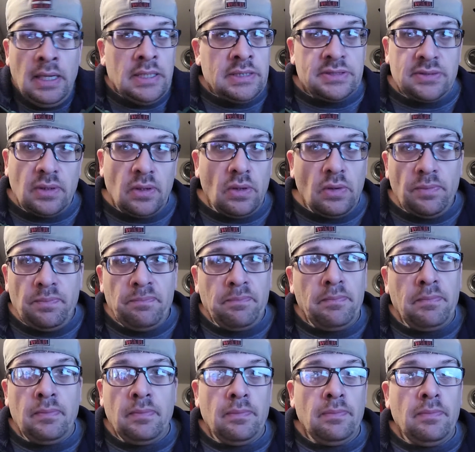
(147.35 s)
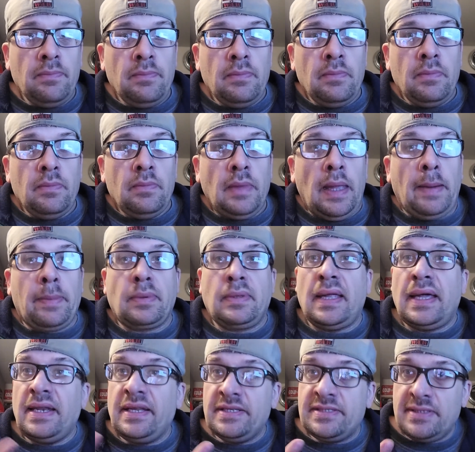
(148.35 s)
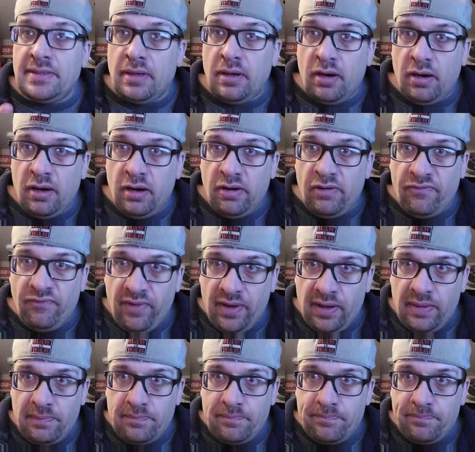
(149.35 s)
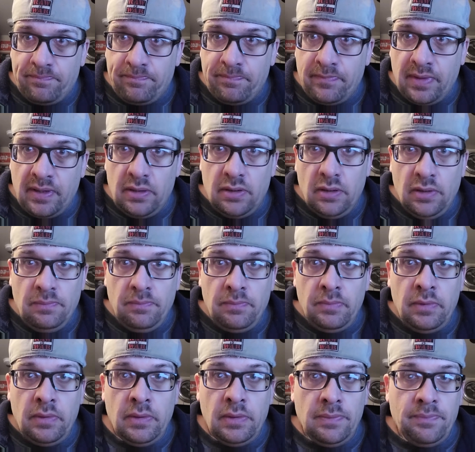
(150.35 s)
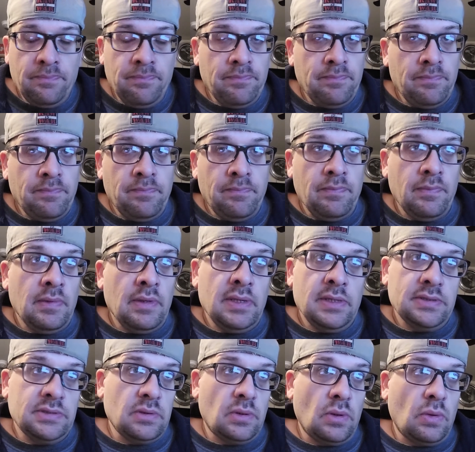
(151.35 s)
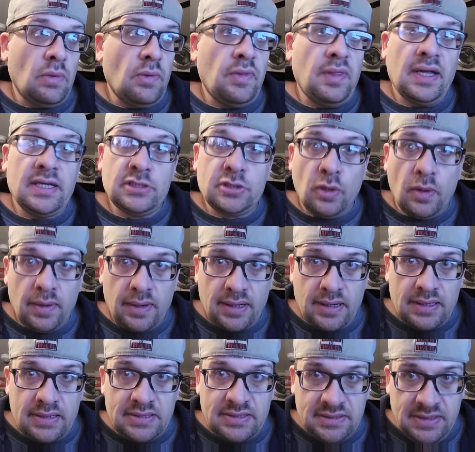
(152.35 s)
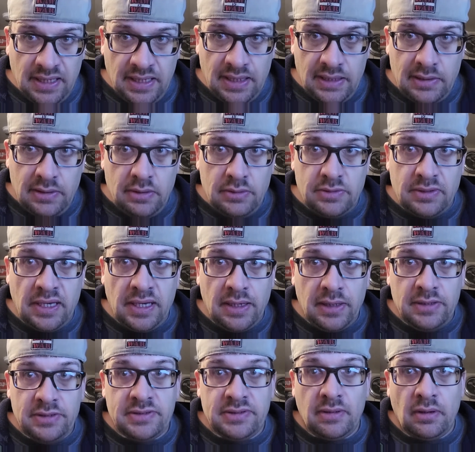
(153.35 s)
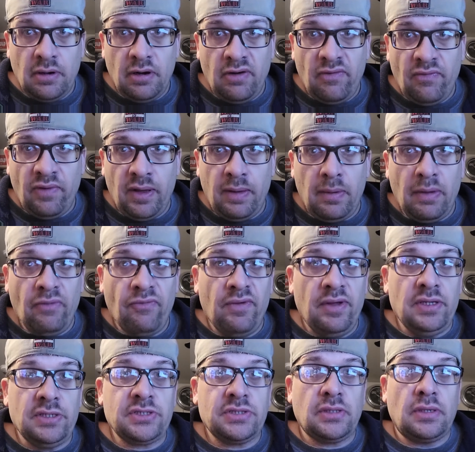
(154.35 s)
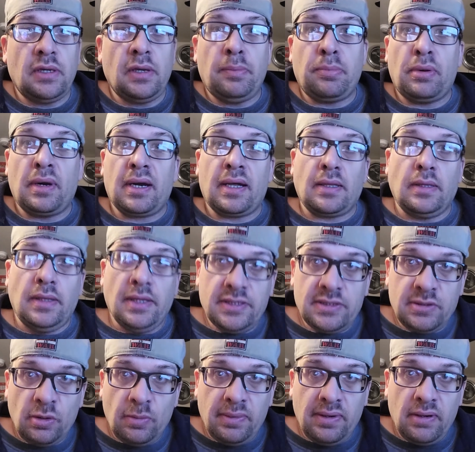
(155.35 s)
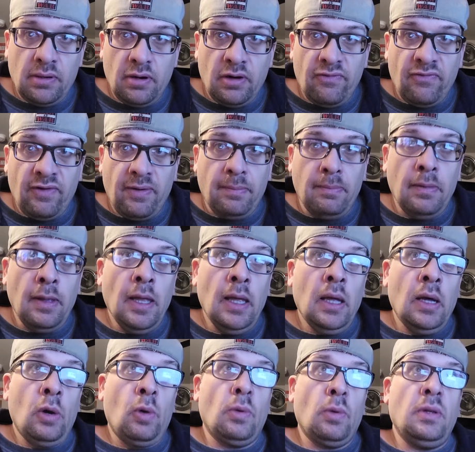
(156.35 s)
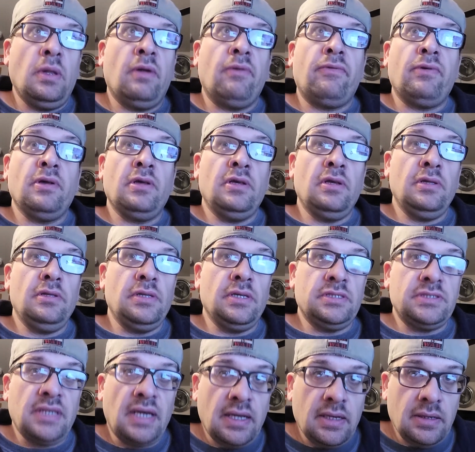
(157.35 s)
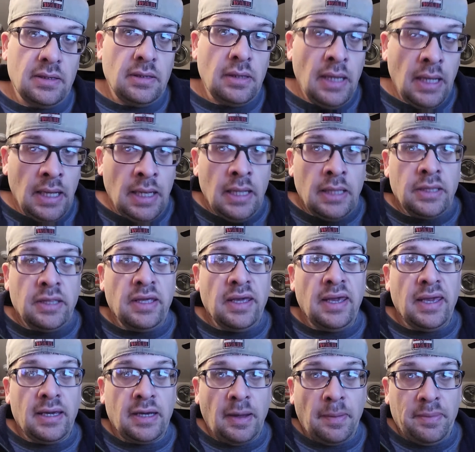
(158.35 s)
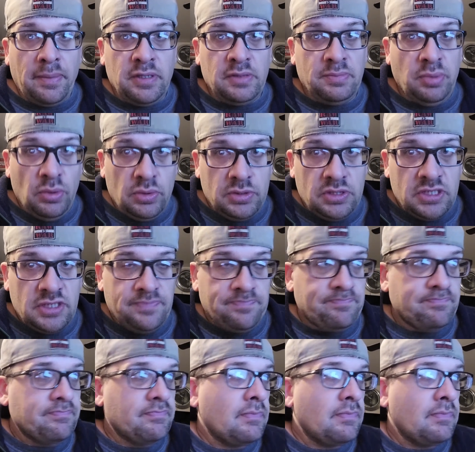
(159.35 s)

So I'm glad he's in the Hall of Fame, you know? So that's all I gotta say. You know, Taker's in the Hall of Fame. Eventually, Brock Lesnar will be in the Hall of Fame whenever he decided to hang up his boots.